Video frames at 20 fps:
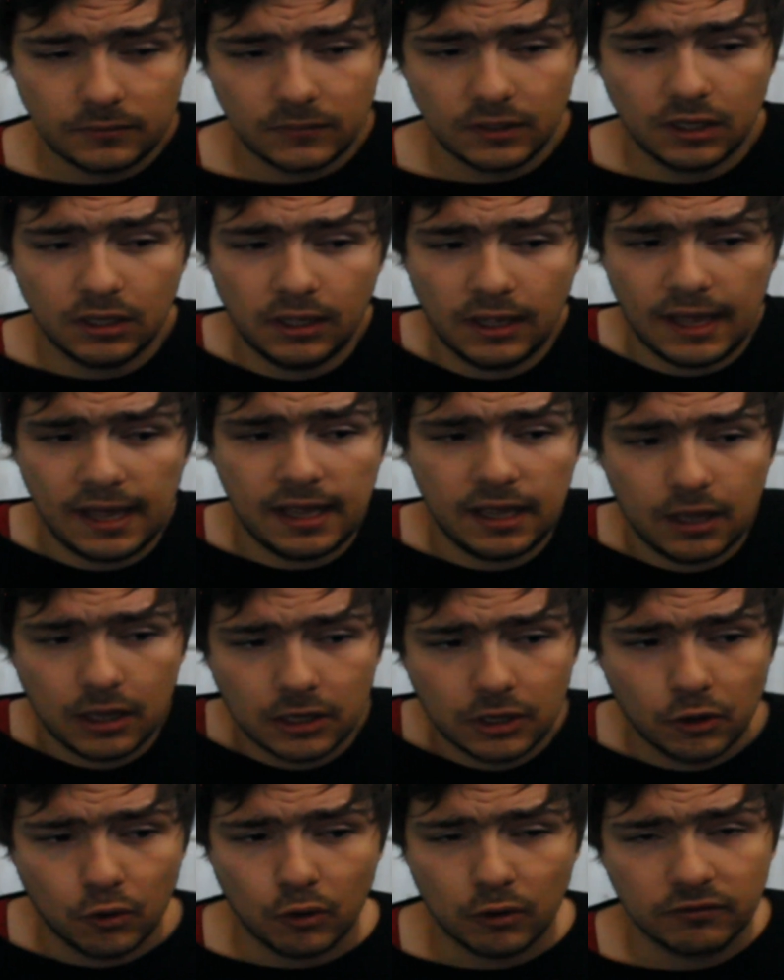
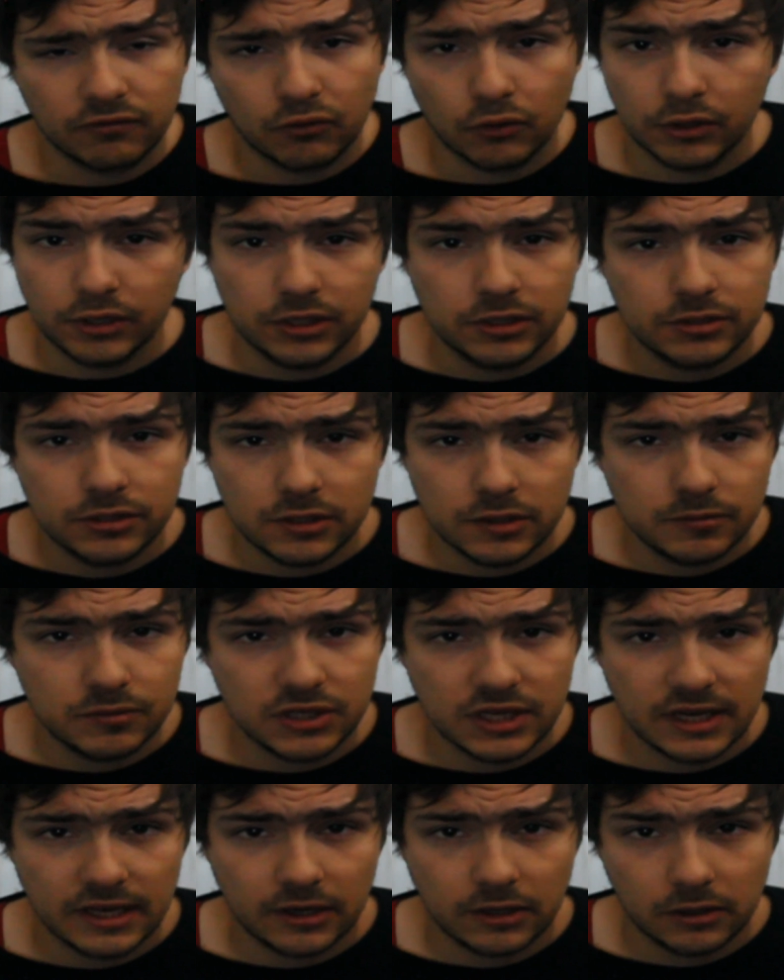Qore 4 YouTube
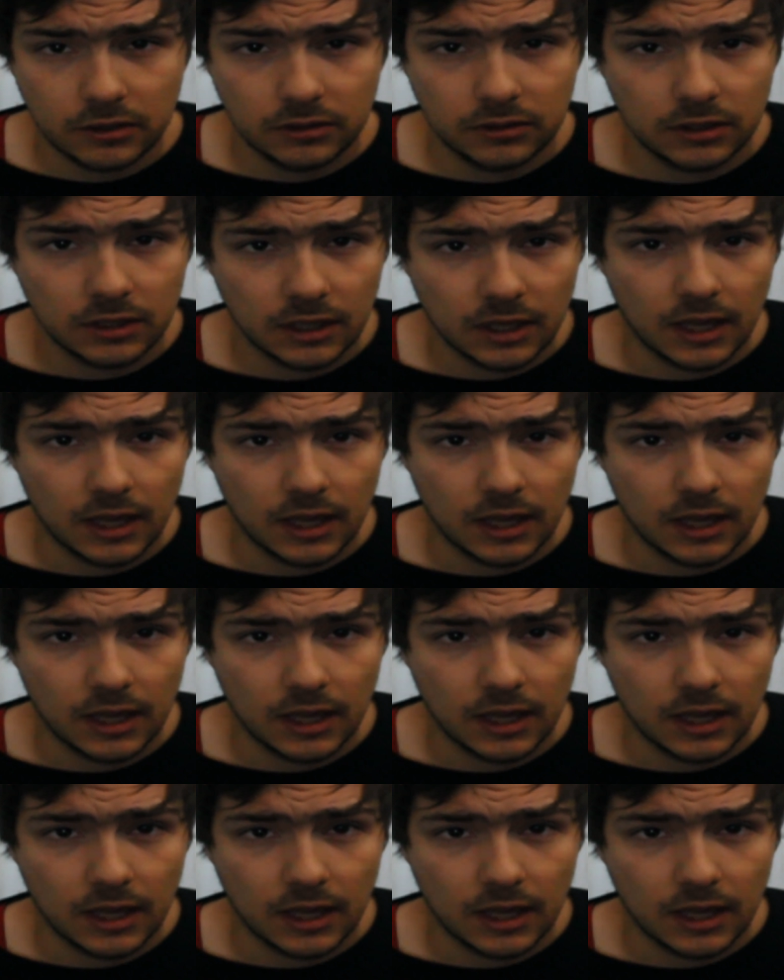channel.